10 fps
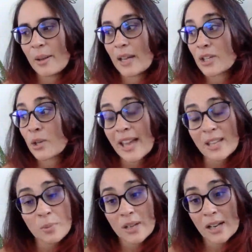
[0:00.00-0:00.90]
Um, and so
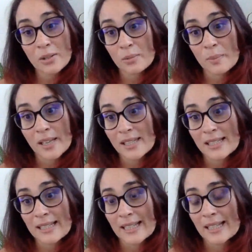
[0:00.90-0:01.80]
that's what I do
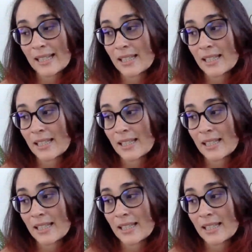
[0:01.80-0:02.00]
basically, Nick.